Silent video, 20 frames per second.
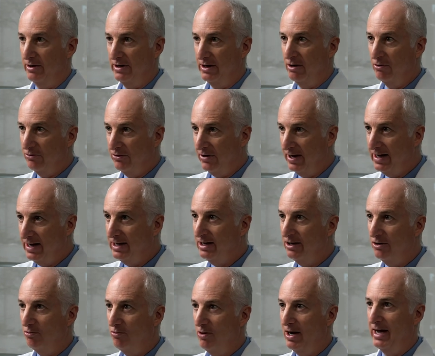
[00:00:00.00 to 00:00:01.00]
they don't take
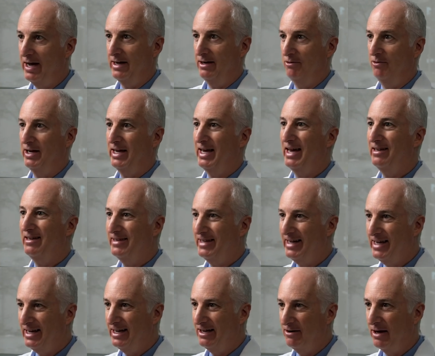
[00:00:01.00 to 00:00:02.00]
it away. We can't
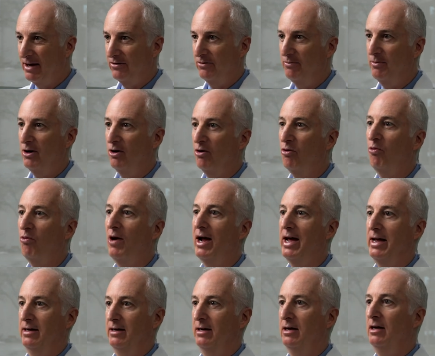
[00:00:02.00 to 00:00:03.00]
take asthma away.